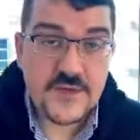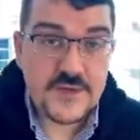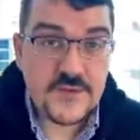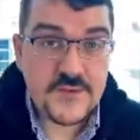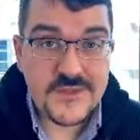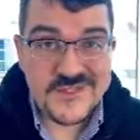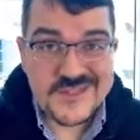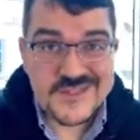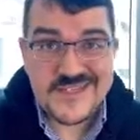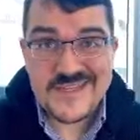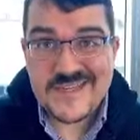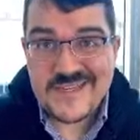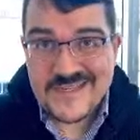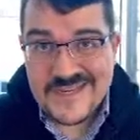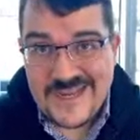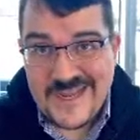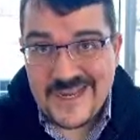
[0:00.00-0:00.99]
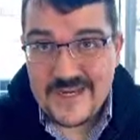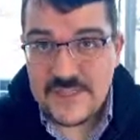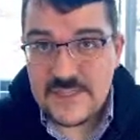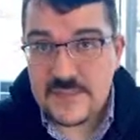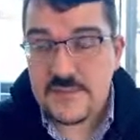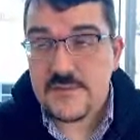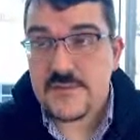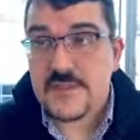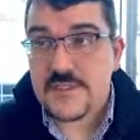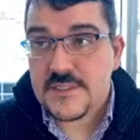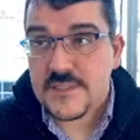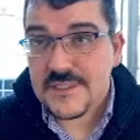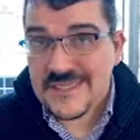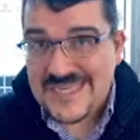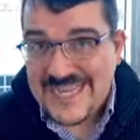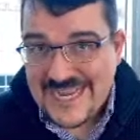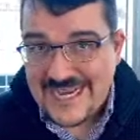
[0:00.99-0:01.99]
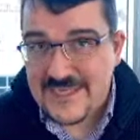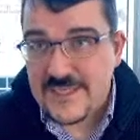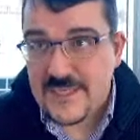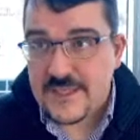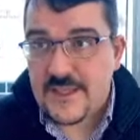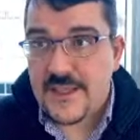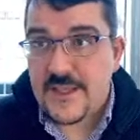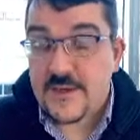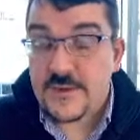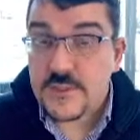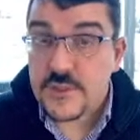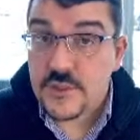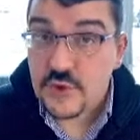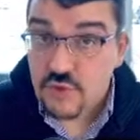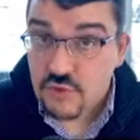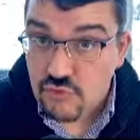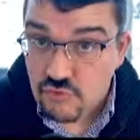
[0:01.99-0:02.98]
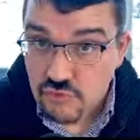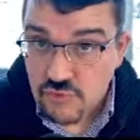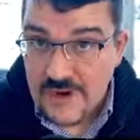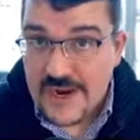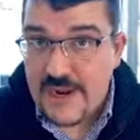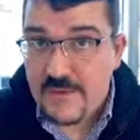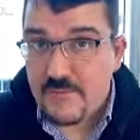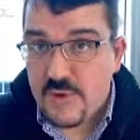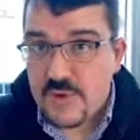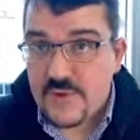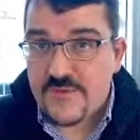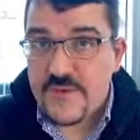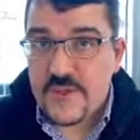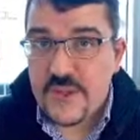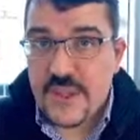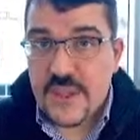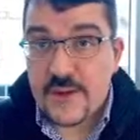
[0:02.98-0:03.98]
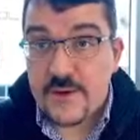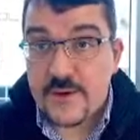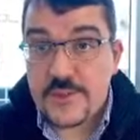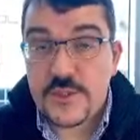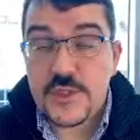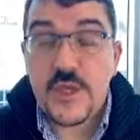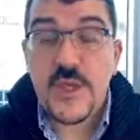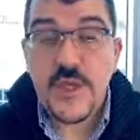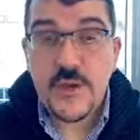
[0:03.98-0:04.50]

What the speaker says: So the syntax, the syntactic language, the grammar of the language